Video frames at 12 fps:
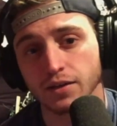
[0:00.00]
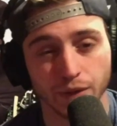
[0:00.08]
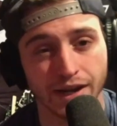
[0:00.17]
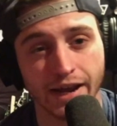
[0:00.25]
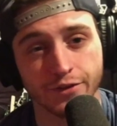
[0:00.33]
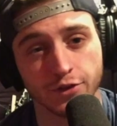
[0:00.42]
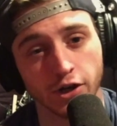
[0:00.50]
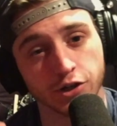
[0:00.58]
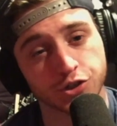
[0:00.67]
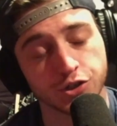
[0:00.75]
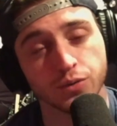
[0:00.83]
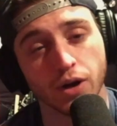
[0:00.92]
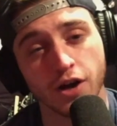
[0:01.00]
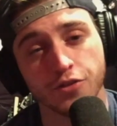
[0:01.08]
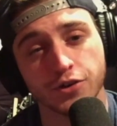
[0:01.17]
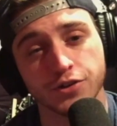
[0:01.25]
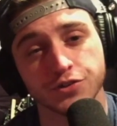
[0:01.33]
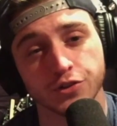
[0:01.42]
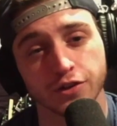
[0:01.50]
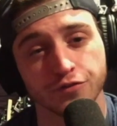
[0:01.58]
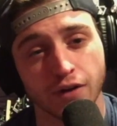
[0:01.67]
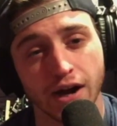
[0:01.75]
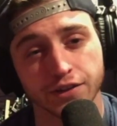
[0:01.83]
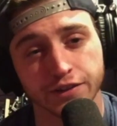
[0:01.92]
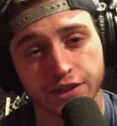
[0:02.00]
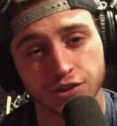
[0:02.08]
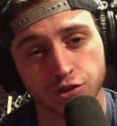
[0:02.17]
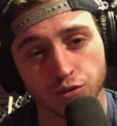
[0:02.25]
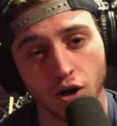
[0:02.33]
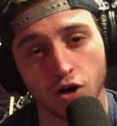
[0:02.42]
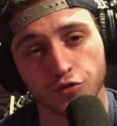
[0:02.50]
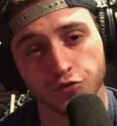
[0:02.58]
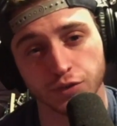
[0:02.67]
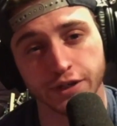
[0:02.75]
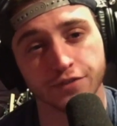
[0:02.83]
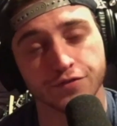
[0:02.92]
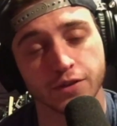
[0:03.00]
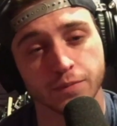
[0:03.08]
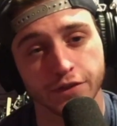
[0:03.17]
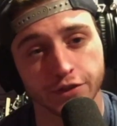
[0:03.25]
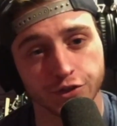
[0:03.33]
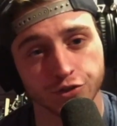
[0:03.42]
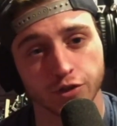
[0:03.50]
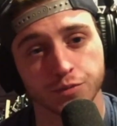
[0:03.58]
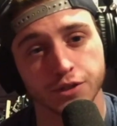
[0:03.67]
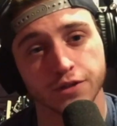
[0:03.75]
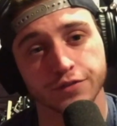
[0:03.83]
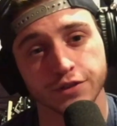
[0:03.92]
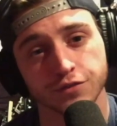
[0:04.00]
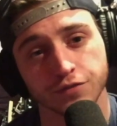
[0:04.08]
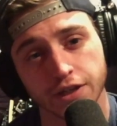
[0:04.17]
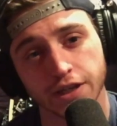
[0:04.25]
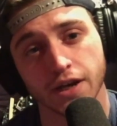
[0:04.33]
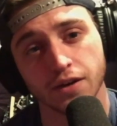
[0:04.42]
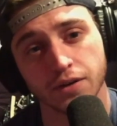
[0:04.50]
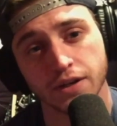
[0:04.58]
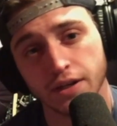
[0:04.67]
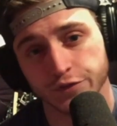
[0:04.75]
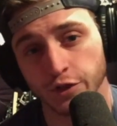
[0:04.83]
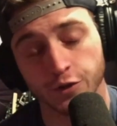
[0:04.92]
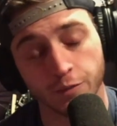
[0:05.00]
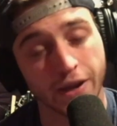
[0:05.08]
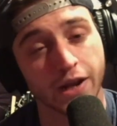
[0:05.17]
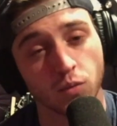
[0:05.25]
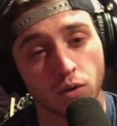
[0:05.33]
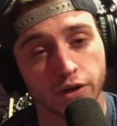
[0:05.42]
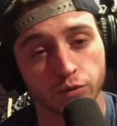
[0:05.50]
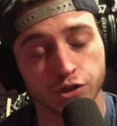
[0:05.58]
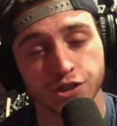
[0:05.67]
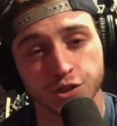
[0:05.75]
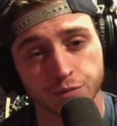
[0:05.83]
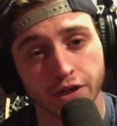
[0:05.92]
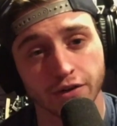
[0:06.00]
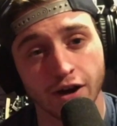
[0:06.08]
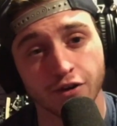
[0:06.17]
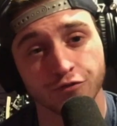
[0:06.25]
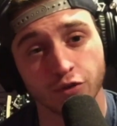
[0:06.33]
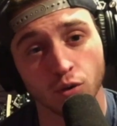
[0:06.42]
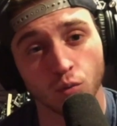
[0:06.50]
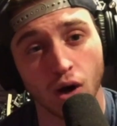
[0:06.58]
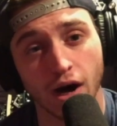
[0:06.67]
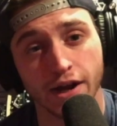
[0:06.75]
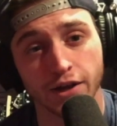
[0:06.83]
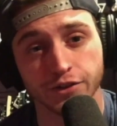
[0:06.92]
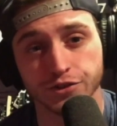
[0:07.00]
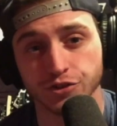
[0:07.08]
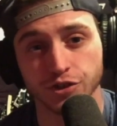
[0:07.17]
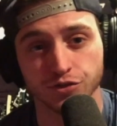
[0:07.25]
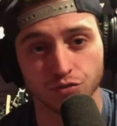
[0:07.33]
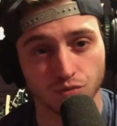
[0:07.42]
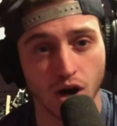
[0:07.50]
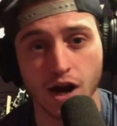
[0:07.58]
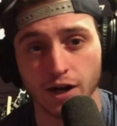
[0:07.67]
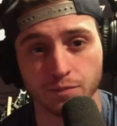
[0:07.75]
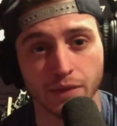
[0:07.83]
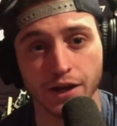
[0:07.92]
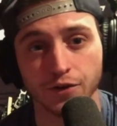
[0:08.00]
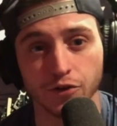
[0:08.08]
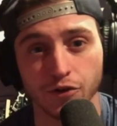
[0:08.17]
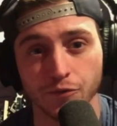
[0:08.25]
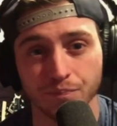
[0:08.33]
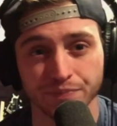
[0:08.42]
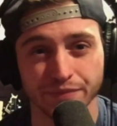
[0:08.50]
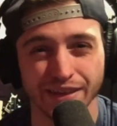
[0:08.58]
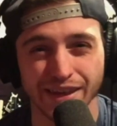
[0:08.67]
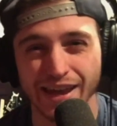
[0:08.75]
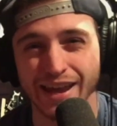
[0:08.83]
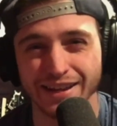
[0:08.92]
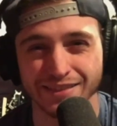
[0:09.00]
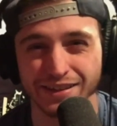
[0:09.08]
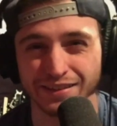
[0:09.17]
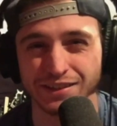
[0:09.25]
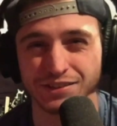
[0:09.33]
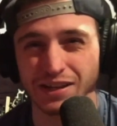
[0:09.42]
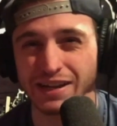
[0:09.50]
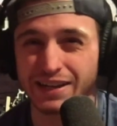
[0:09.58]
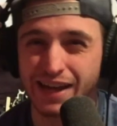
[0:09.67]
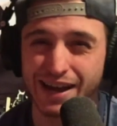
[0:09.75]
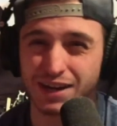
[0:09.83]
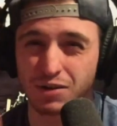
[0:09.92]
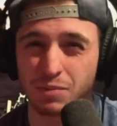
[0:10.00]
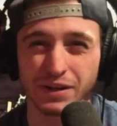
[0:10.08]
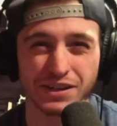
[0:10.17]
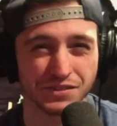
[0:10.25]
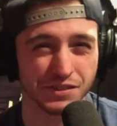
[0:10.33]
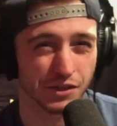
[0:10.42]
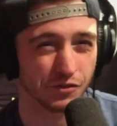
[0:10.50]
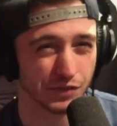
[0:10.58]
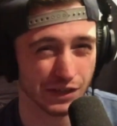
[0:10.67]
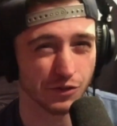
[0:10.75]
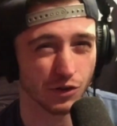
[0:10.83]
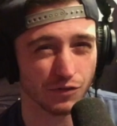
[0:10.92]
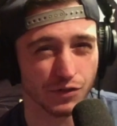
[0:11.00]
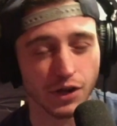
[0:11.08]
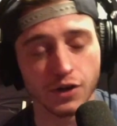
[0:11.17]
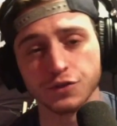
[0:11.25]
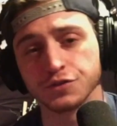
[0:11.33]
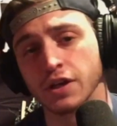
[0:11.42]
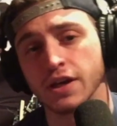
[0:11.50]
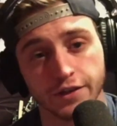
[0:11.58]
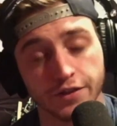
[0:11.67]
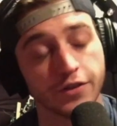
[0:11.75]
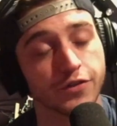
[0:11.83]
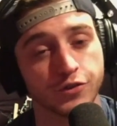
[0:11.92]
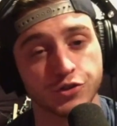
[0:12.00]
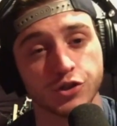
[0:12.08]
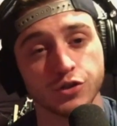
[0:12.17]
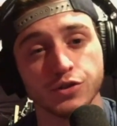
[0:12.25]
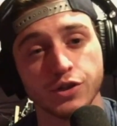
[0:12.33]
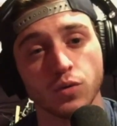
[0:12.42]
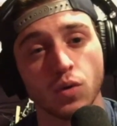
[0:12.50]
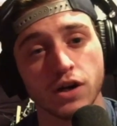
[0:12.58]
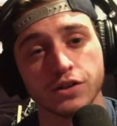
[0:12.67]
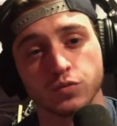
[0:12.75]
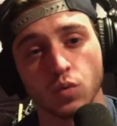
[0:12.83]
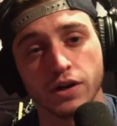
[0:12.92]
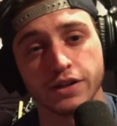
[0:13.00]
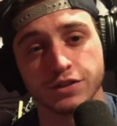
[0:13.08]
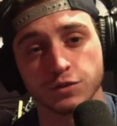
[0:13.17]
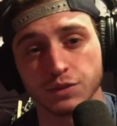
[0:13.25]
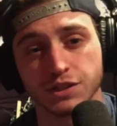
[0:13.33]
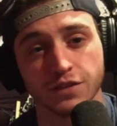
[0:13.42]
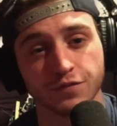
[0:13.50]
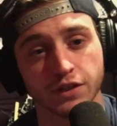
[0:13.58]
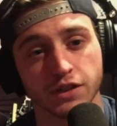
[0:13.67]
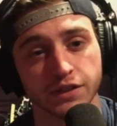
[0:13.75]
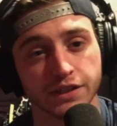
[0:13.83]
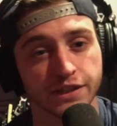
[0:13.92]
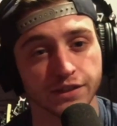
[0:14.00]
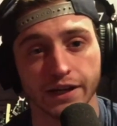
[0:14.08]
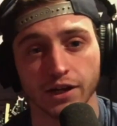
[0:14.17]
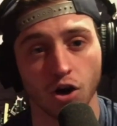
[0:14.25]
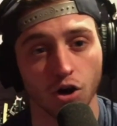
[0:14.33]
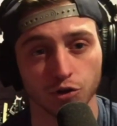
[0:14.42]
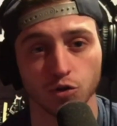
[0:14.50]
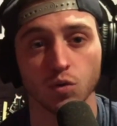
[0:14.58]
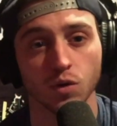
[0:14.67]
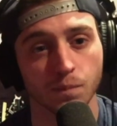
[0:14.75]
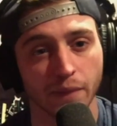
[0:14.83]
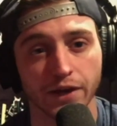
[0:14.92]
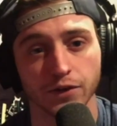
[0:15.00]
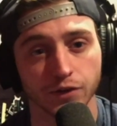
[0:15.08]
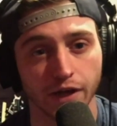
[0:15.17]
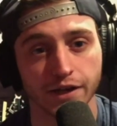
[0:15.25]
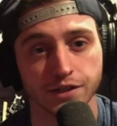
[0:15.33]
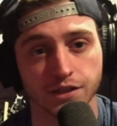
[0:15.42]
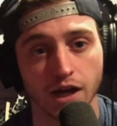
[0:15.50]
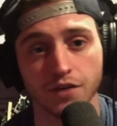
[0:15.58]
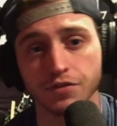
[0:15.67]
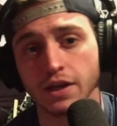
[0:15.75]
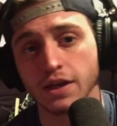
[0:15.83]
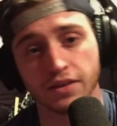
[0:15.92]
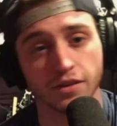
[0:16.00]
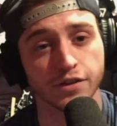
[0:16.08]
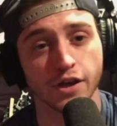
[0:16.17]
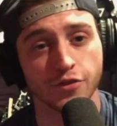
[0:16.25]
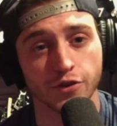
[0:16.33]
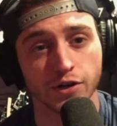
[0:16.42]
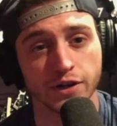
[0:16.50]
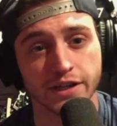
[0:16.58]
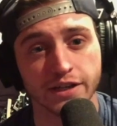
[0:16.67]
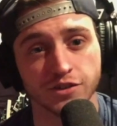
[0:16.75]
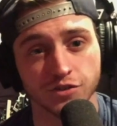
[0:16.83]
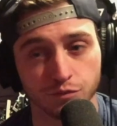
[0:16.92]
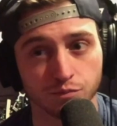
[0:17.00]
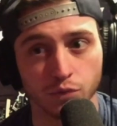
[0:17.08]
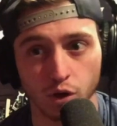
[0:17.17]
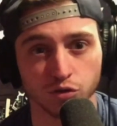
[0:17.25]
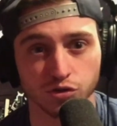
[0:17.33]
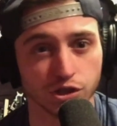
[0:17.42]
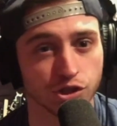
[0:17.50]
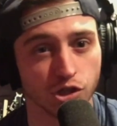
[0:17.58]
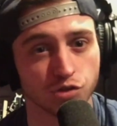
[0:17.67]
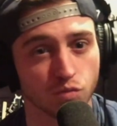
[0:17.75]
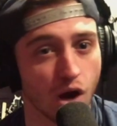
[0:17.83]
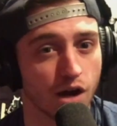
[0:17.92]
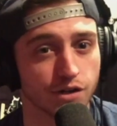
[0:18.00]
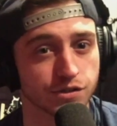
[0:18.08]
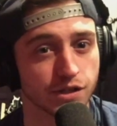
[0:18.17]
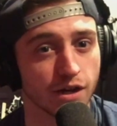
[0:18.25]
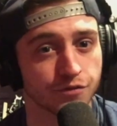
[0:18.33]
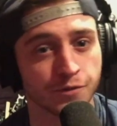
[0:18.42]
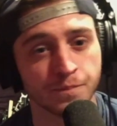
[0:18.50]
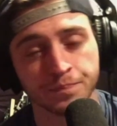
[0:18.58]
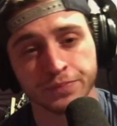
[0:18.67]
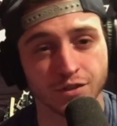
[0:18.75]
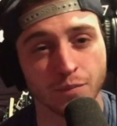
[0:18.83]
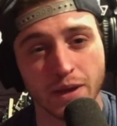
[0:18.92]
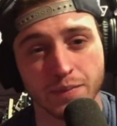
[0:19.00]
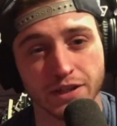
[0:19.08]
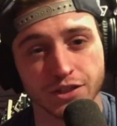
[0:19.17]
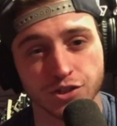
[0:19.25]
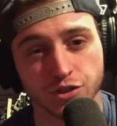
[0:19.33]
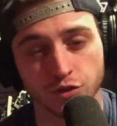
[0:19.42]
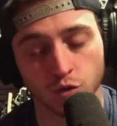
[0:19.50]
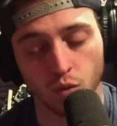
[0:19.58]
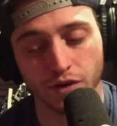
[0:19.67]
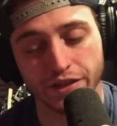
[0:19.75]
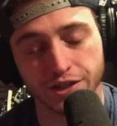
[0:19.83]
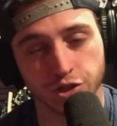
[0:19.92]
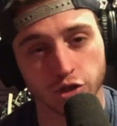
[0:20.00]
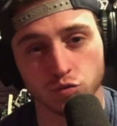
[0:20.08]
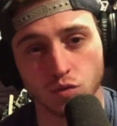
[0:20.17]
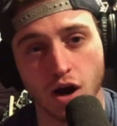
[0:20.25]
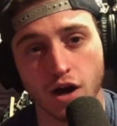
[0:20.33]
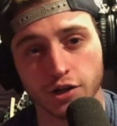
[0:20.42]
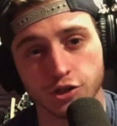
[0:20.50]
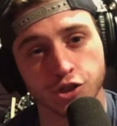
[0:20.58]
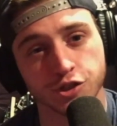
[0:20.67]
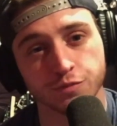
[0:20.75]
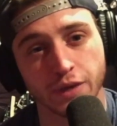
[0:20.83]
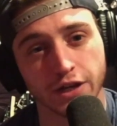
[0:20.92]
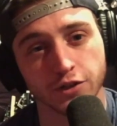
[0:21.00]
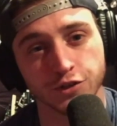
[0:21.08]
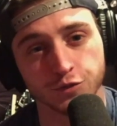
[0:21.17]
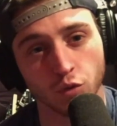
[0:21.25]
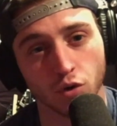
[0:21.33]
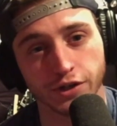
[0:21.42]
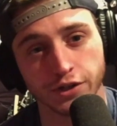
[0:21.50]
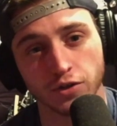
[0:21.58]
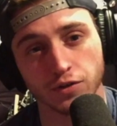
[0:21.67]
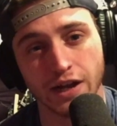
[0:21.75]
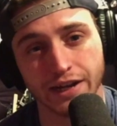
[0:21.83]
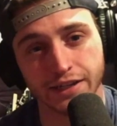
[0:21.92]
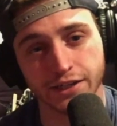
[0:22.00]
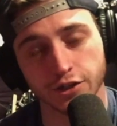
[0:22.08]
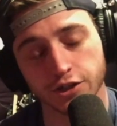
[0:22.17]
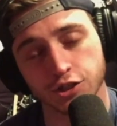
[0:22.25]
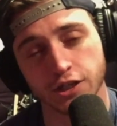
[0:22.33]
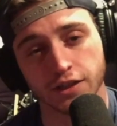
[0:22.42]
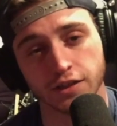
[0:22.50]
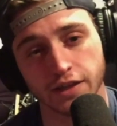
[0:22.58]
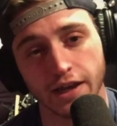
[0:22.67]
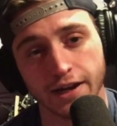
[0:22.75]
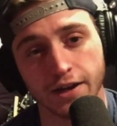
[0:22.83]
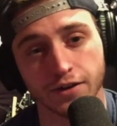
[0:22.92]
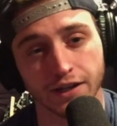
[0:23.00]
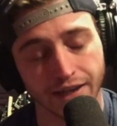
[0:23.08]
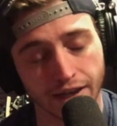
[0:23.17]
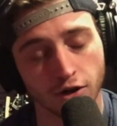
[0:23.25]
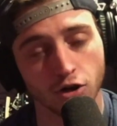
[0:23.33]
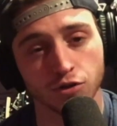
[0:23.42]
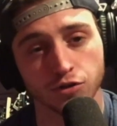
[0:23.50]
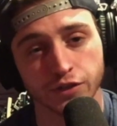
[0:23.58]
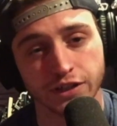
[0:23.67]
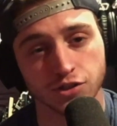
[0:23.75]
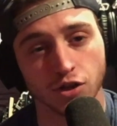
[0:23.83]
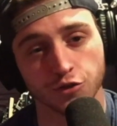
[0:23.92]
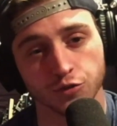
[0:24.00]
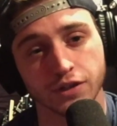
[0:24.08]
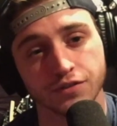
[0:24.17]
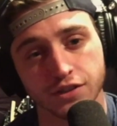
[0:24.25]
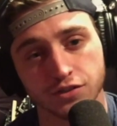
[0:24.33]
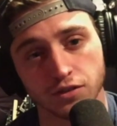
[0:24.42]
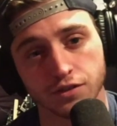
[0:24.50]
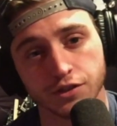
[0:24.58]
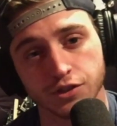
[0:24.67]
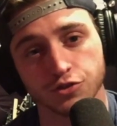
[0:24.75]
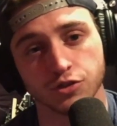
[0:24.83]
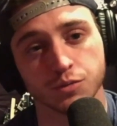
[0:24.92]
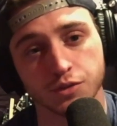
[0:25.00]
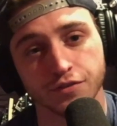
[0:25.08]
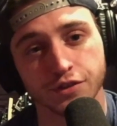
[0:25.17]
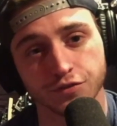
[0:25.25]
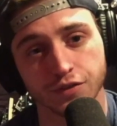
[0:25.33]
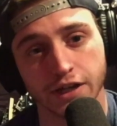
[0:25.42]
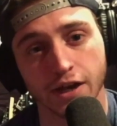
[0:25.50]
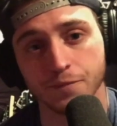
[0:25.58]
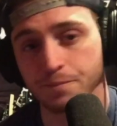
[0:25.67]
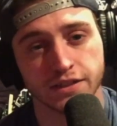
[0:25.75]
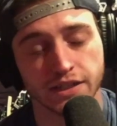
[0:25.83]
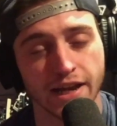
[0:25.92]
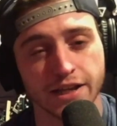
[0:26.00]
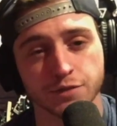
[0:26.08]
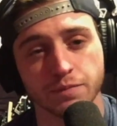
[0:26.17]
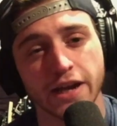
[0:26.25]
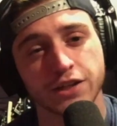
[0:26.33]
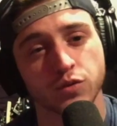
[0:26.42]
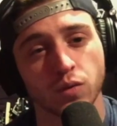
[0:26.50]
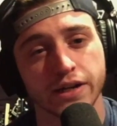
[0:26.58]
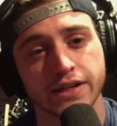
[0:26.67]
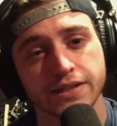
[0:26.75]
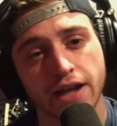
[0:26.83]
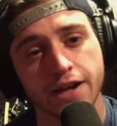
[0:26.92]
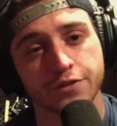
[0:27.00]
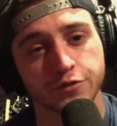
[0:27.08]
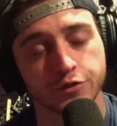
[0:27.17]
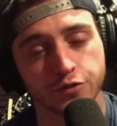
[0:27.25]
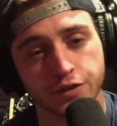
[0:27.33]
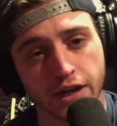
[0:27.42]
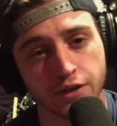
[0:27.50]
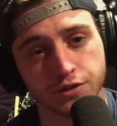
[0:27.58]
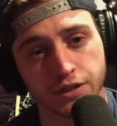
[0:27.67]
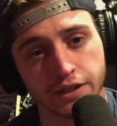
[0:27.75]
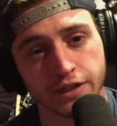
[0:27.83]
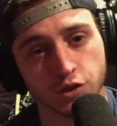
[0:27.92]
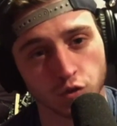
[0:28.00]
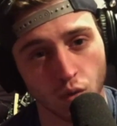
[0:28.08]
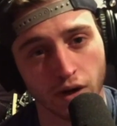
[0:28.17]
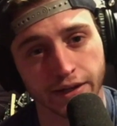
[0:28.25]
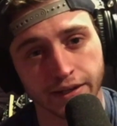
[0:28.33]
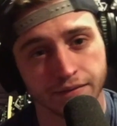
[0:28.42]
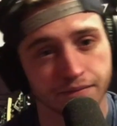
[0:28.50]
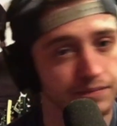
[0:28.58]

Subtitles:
But now there are two others. You can find links to all three of them in the description of this video. So the main one, which has been around for a while, is just rock, metal, anything that's like kind of reminiscent of either of those. And then there's two new ones. One is specifically like hardcore metal kind of stuff, and then the other is mostly just rock stuff. So maybe the one that's just rock or just metal is more your liking. You can check that out. Again, links to all three of these are in the description of this video. Today is May 29th of 2020.